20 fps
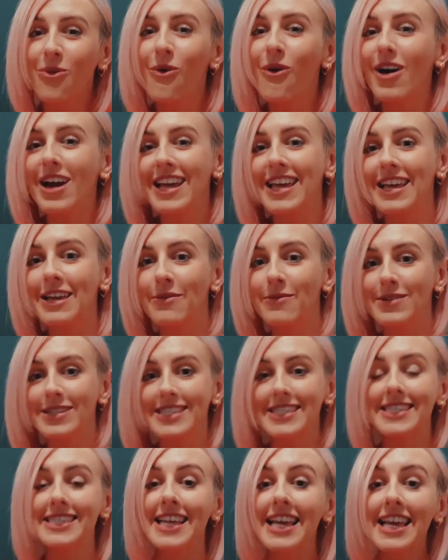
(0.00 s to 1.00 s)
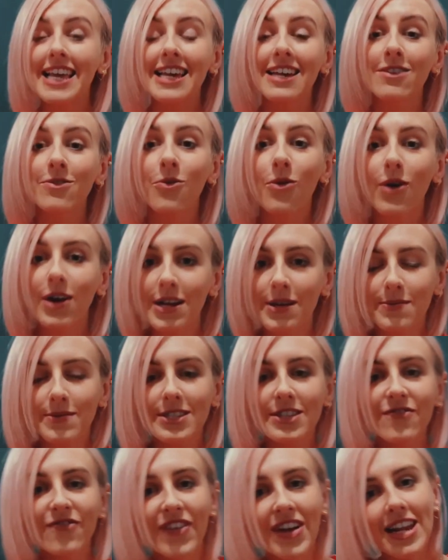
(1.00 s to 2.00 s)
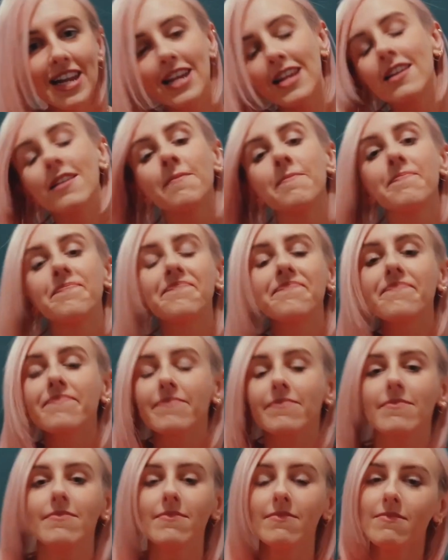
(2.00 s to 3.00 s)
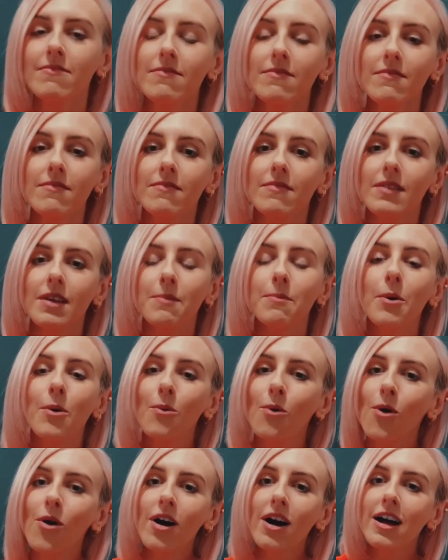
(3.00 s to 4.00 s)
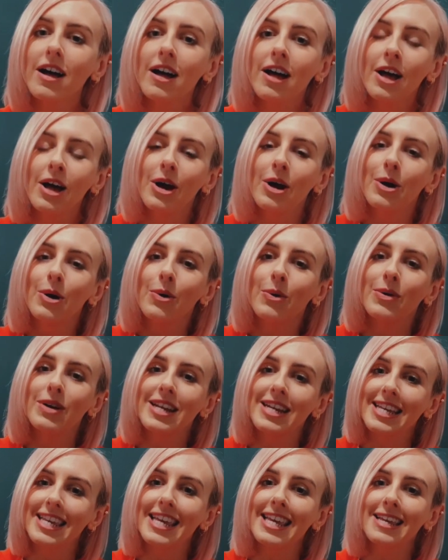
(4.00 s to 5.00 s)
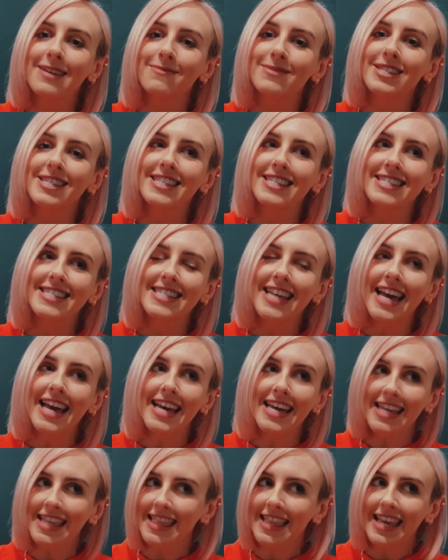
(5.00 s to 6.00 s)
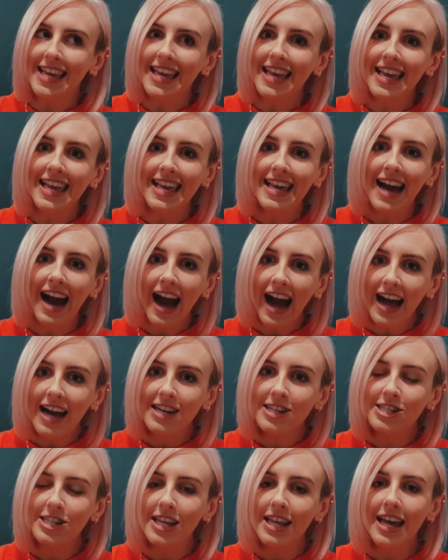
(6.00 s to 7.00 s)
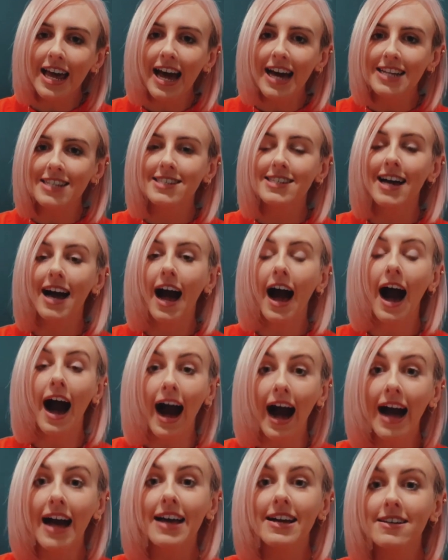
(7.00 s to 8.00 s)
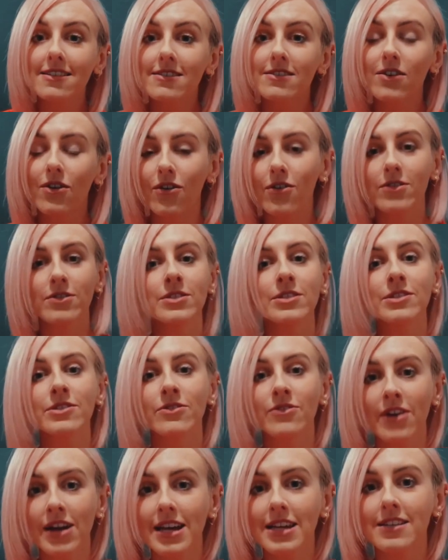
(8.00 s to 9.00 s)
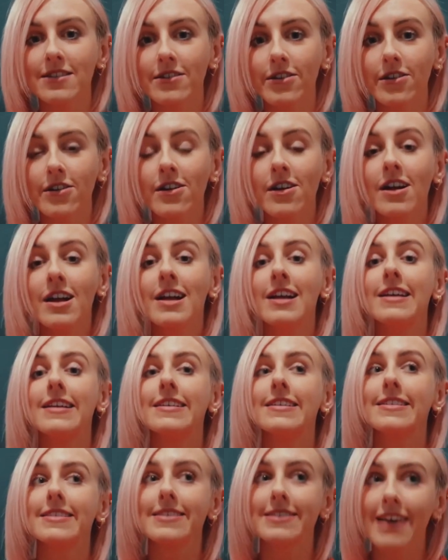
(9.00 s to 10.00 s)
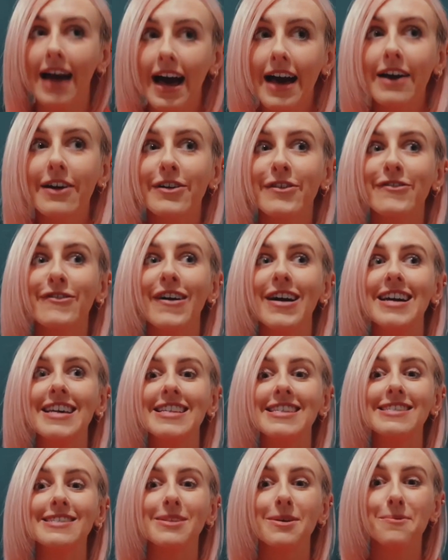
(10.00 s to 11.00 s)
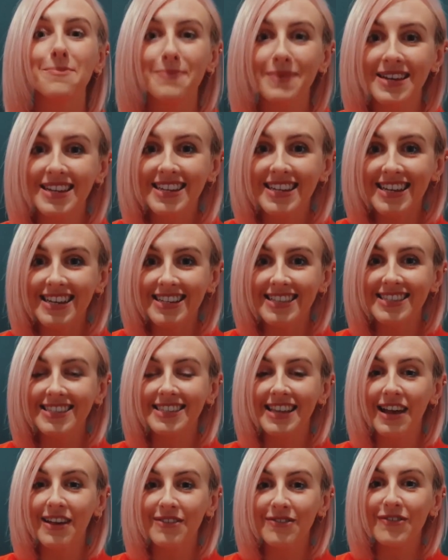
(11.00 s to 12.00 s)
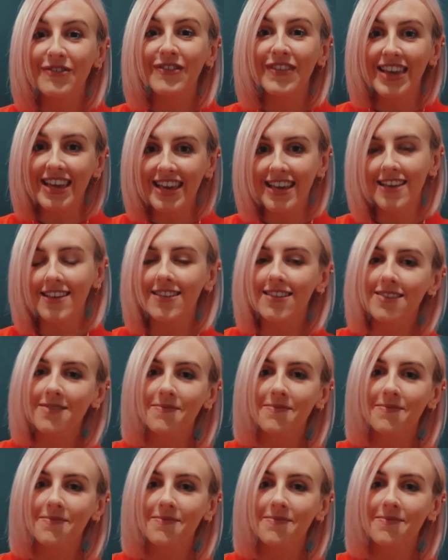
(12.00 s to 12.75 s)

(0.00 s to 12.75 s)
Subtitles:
what he was seeing, what he was feeling. But what when it came to the second that he actually had to act on surrender, sacrifice, obedience, and faith?